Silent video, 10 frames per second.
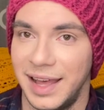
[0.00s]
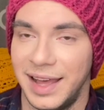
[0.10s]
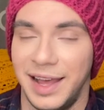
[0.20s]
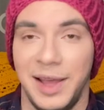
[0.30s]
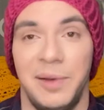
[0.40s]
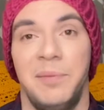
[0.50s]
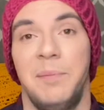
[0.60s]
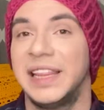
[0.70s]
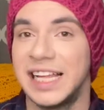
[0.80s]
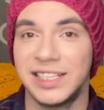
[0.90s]
Um,
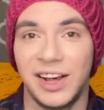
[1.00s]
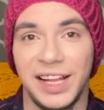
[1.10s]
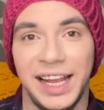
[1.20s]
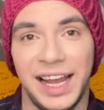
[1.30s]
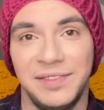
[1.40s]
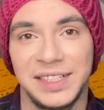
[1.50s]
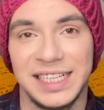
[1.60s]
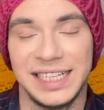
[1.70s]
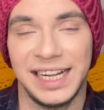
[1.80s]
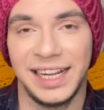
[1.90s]
but that's all I had for
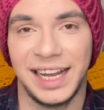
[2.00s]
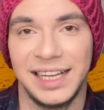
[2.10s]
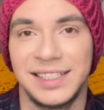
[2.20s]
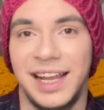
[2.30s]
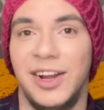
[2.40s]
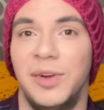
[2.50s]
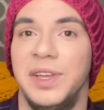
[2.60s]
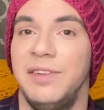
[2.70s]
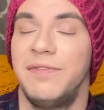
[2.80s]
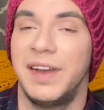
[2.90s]
today, guys. I hope that
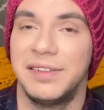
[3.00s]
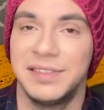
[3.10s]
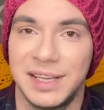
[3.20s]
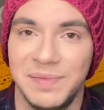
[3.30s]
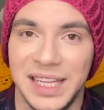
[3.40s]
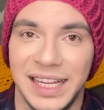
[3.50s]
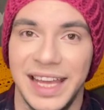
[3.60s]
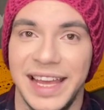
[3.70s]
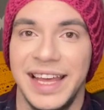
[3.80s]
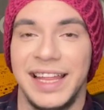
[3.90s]
you found something
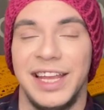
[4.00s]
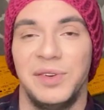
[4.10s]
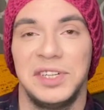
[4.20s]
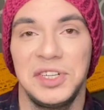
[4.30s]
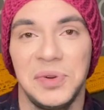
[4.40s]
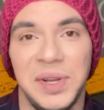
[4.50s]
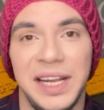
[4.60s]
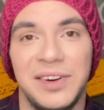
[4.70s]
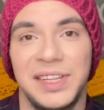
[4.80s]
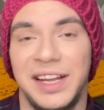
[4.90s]
that you enjoyed
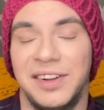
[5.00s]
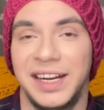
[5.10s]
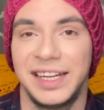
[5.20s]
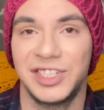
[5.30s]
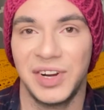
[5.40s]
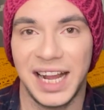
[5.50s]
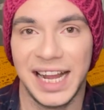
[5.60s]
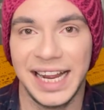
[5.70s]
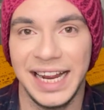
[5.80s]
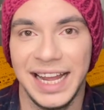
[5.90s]
or that you're going to
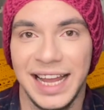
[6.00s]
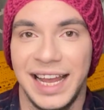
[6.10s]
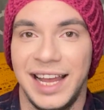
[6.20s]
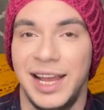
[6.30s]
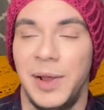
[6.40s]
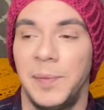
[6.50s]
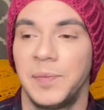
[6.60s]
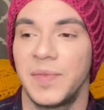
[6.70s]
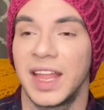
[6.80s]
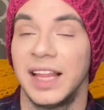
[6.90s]
try. Um,
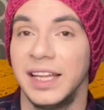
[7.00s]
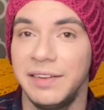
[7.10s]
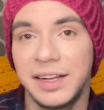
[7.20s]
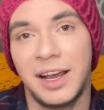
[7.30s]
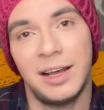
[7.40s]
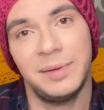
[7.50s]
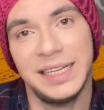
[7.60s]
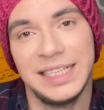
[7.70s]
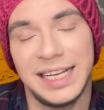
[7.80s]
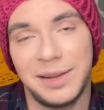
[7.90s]
leave a
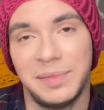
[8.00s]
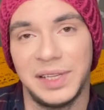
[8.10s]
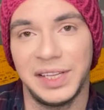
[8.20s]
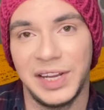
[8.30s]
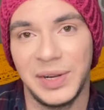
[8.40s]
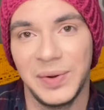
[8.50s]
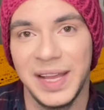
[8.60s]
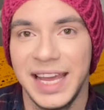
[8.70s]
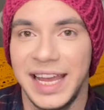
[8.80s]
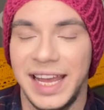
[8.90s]
comment down below
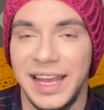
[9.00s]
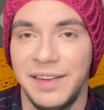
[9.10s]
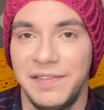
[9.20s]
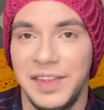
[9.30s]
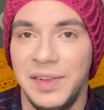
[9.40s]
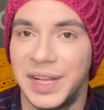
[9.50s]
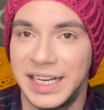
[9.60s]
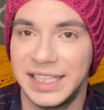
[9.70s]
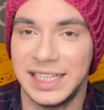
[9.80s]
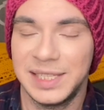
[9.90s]
if you
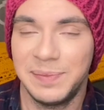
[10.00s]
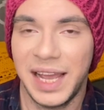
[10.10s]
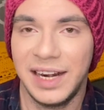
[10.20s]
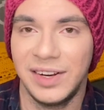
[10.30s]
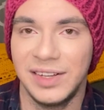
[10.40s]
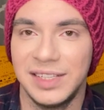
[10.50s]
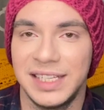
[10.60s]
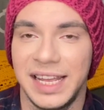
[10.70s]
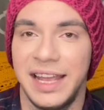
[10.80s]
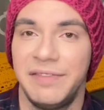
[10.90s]
liked these patterns,
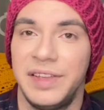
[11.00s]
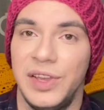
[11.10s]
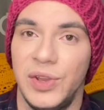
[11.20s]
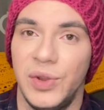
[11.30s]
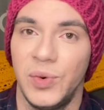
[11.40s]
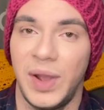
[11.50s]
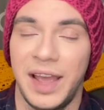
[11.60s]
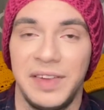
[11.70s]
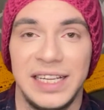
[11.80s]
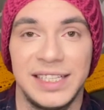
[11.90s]
if you
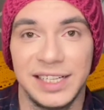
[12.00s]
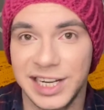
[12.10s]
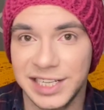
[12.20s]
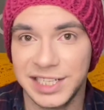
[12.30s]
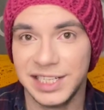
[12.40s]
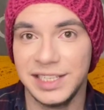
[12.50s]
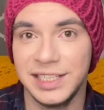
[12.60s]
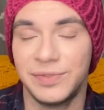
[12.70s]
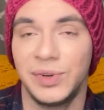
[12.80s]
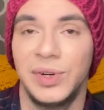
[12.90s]
have any suggestions
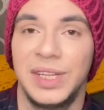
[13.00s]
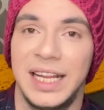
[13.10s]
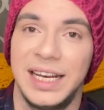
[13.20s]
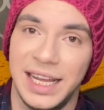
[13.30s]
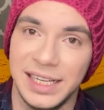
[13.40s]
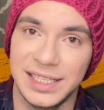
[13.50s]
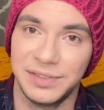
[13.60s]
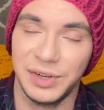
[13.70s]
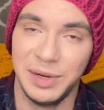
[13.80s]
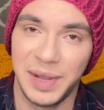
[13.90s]
for the next
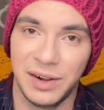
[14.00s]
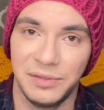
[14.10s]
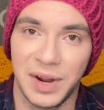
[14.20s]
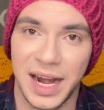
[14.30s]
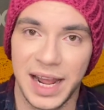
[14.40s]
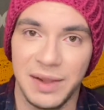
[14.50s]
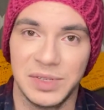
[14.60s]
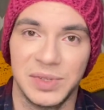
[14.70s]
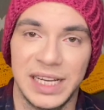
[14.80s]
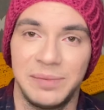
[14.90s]
Free Pattern Friday, which
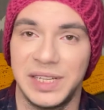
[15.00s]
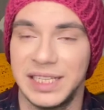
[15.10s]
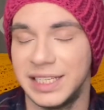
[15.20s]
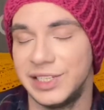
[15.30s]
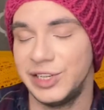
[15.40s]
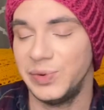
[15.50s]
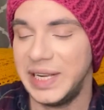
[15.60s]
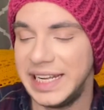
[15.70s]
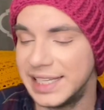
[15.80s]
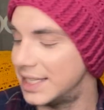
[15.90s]
will take place in two
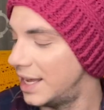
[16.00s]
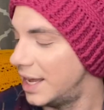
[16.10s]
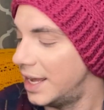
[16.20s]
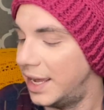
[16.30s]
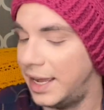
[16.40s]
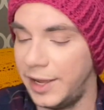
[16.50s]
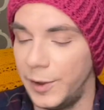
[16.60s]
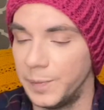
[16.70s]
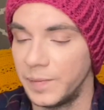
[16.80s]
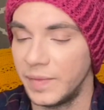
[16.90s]
weeks.
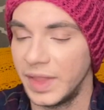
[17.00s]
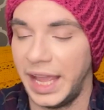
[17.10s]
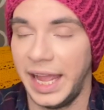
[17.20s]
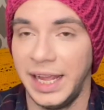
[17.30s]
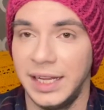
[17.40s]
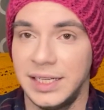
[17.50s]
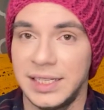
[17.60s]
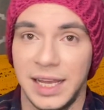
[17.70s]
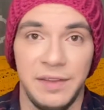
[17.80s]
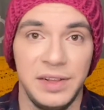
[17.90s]
Um, and
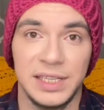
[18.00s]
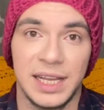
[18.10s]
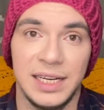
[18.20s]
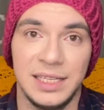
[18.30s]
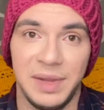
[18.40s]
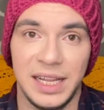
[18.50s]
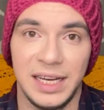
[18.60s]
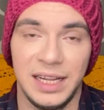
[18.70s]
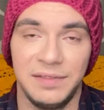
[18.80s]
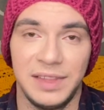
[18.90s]
if you decide to make
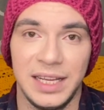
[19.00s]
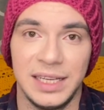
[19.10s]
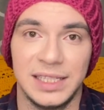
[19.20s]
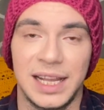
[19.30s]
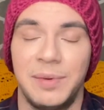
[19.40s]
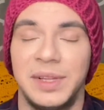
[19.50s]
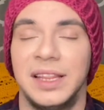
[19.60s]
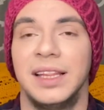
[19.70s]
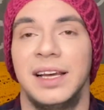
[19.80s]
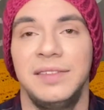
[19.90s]
any of these, I would
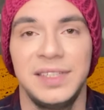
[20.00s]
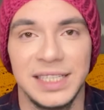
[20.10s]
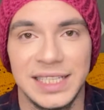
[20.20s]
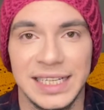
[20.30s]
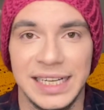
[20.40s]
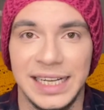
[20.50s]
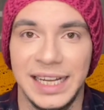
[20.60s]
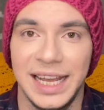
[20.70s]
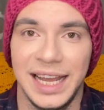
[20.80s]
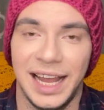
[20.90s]
love to
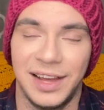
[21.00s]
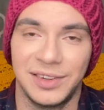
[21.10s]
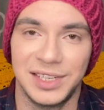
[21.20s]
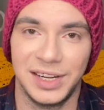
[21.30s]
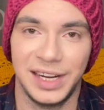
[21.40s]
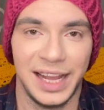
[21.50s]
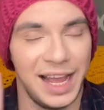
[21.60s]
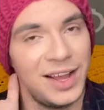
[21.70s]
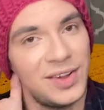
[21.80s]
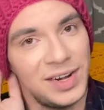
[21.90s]
see how they're turning
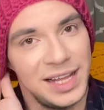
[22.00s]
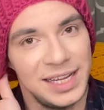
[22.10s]
out.